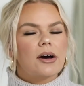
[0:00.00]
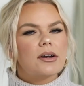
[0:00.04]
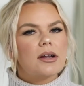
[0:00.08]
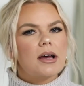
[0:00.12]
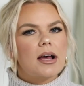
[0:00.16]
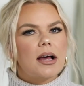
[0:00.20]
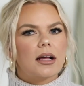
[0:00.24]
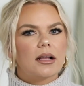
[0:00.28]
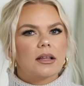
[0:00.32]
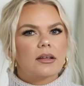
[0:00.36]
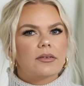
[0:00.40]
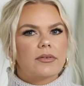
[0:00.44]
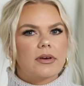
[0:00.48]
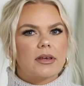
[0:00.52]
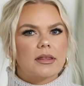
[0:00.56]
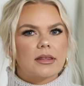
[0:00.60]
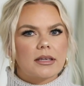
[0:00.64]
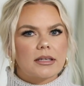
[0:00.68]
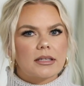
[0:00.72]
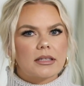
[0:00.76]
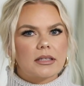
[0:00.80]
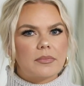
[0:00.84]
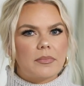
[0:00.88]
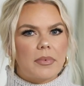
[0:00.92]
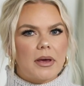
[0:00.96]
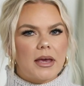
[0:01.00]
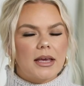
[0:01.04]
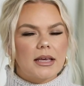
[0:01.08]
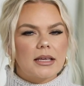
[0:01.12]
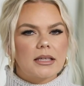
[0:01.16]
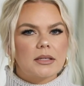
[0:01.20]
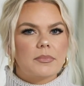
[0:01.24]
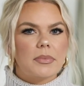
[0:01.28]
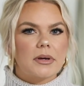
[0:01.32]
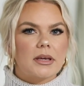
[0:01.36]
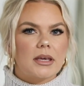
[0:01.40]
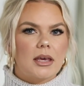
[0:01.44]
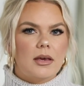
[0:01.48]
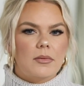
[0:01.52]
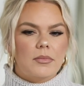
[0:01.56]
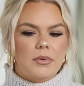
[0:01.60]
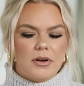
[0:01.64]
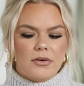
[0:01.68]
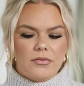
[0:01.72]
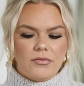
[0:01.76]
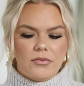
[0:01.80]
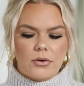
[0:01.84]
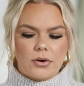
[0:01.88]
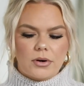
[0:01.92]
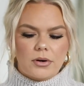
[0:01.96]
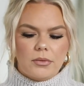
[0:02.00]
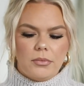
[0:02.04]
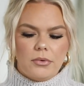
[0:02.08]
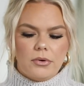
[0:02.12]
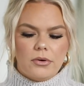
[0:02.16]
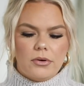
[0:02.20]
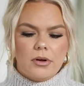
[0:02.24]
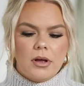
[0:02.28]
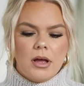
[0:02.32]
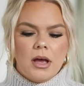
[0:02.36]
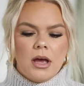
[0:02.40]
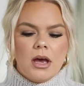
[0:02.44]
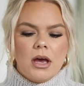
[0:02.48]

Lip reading: to elevate the space but keep it affordable.